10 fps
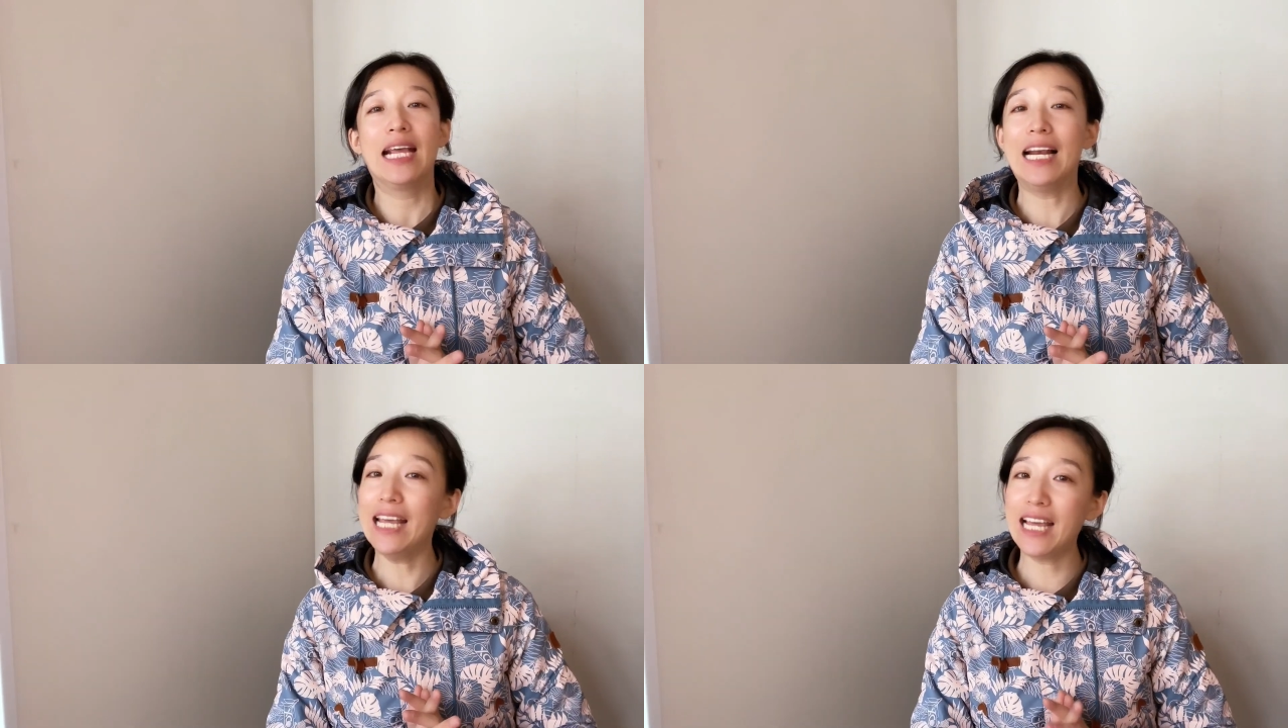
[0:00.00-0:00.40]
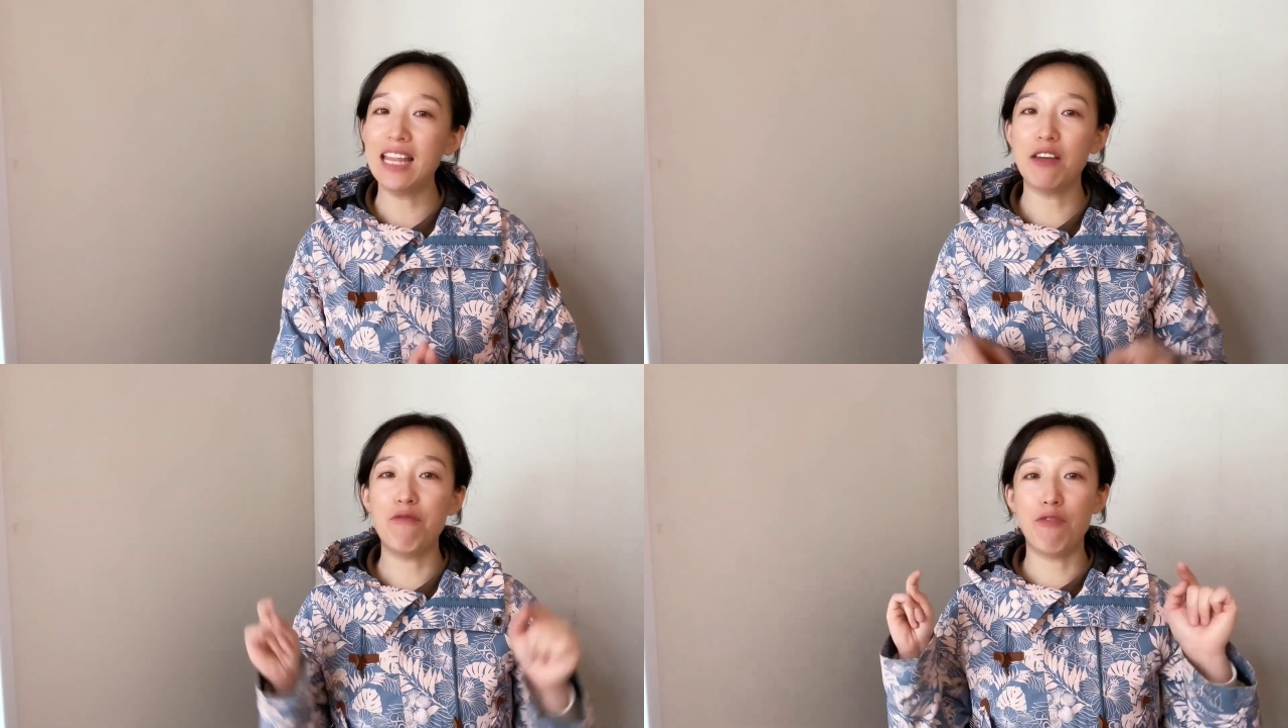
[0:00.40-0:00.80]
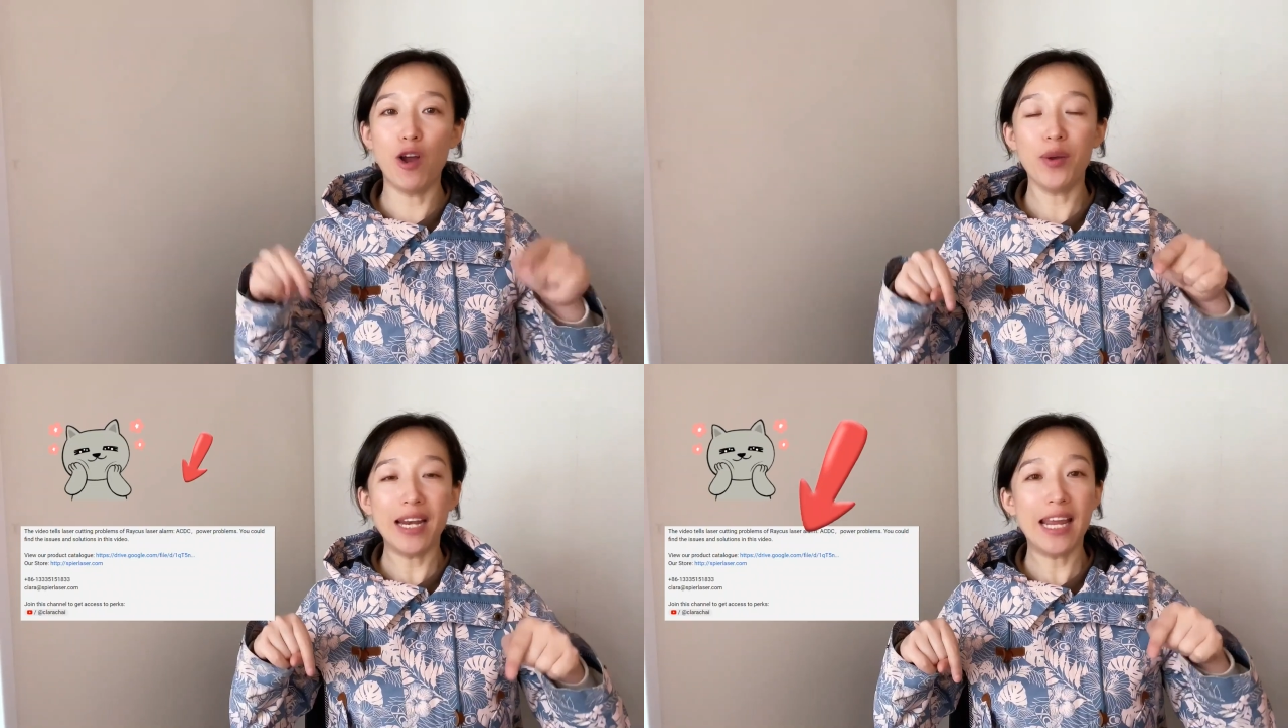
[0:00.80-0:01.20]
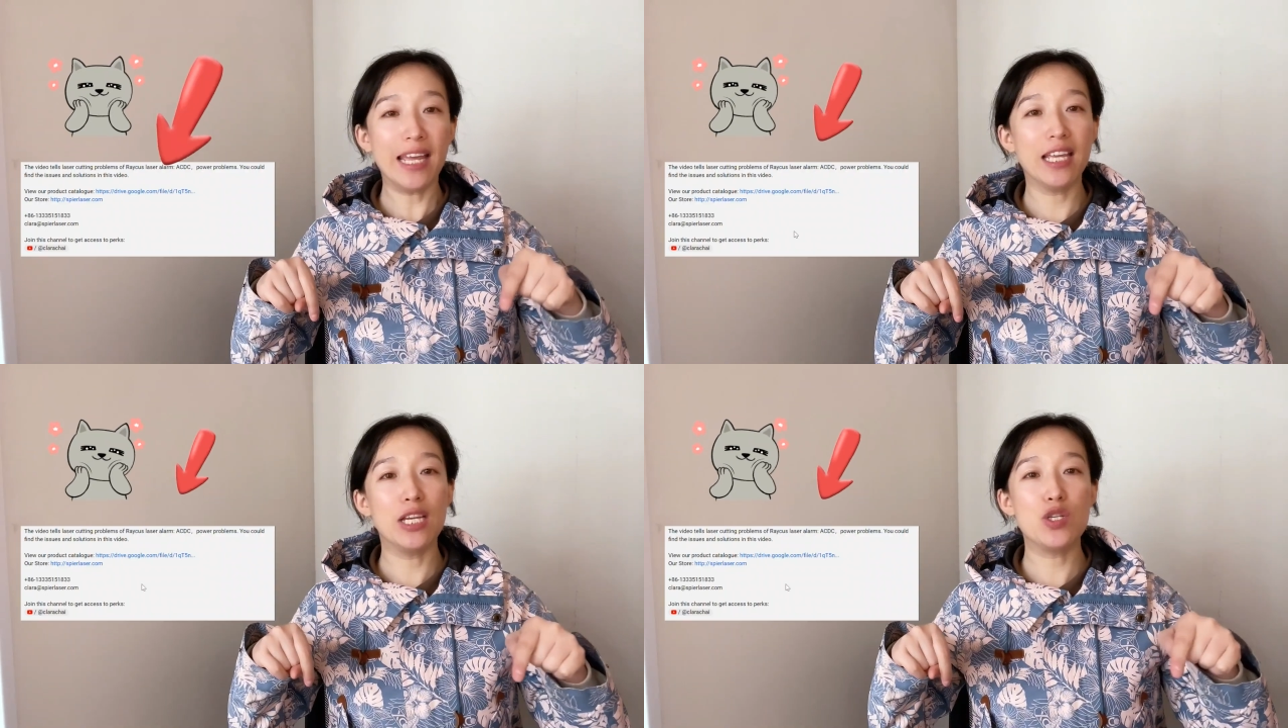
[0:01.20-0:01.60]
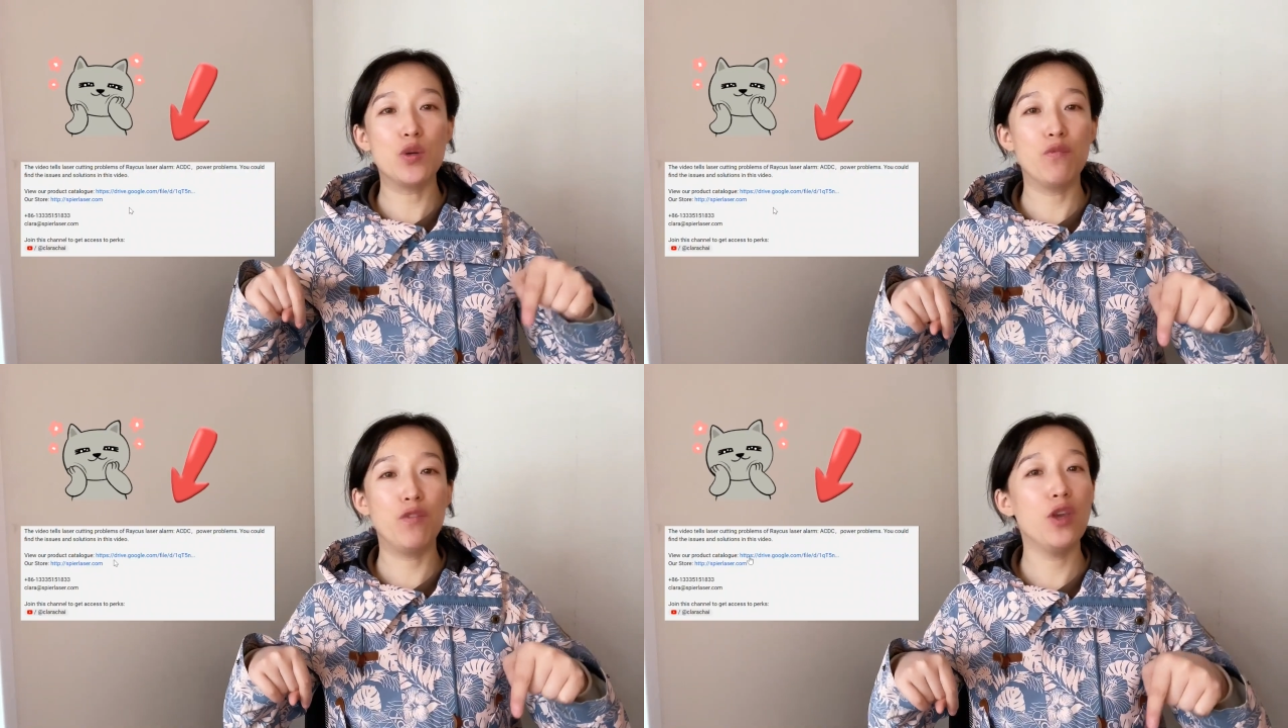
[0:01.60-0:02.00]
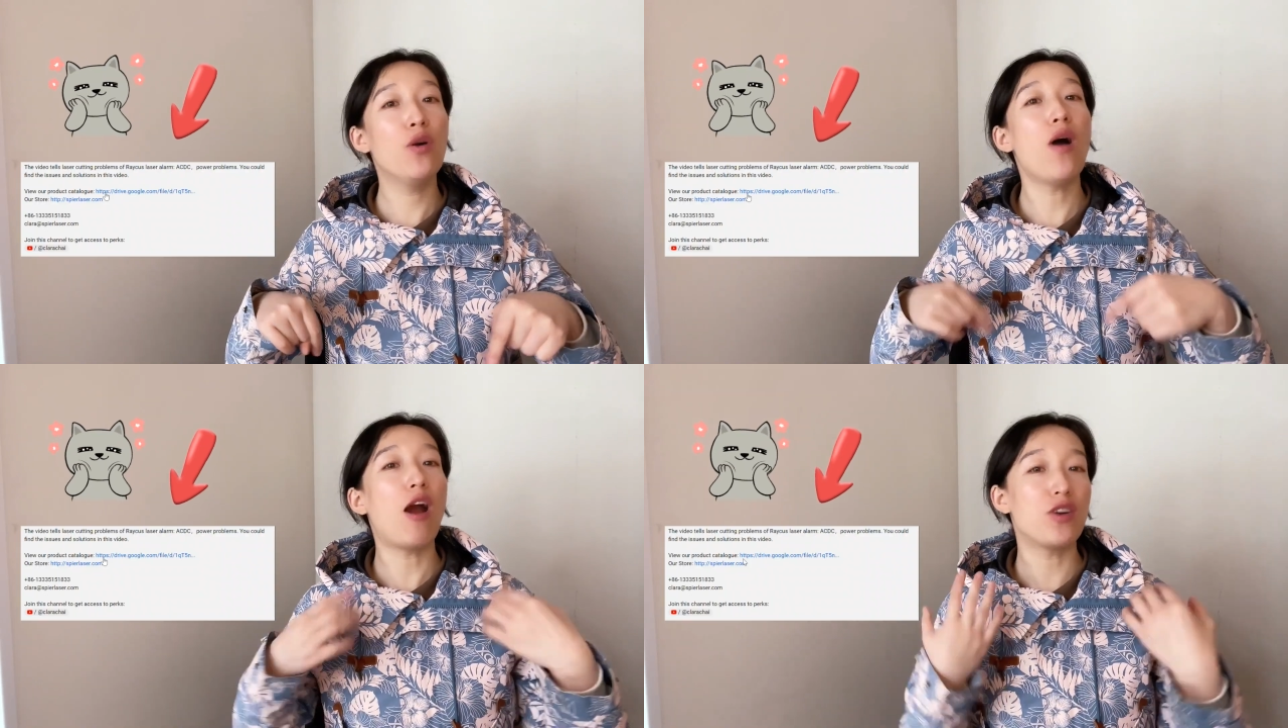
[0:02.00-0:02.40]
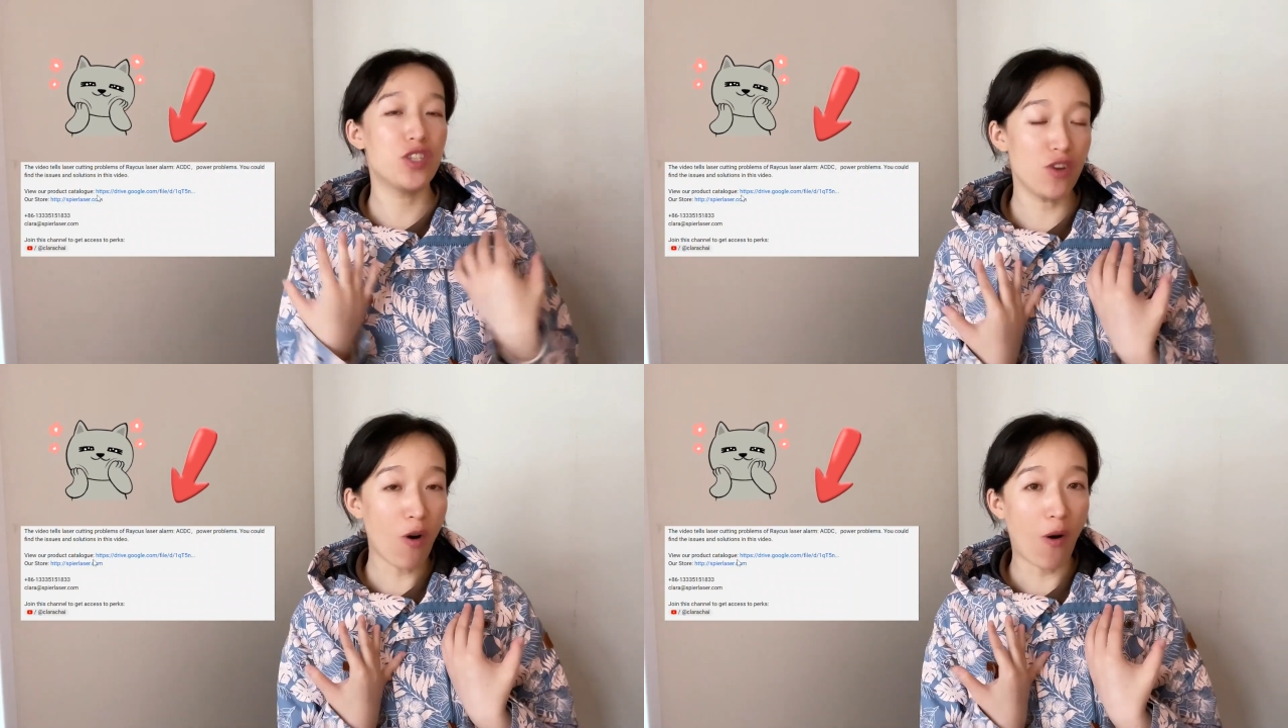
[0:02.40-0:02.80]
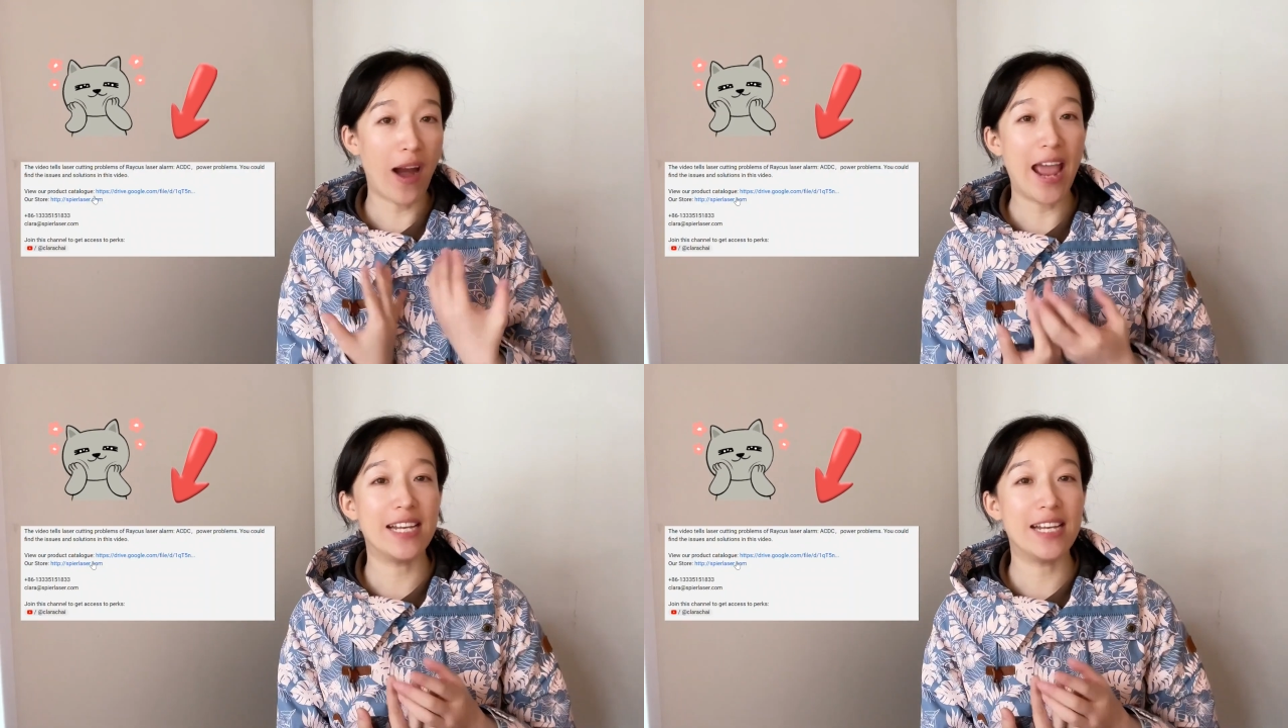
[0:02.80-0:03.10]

click in the following link to view our store and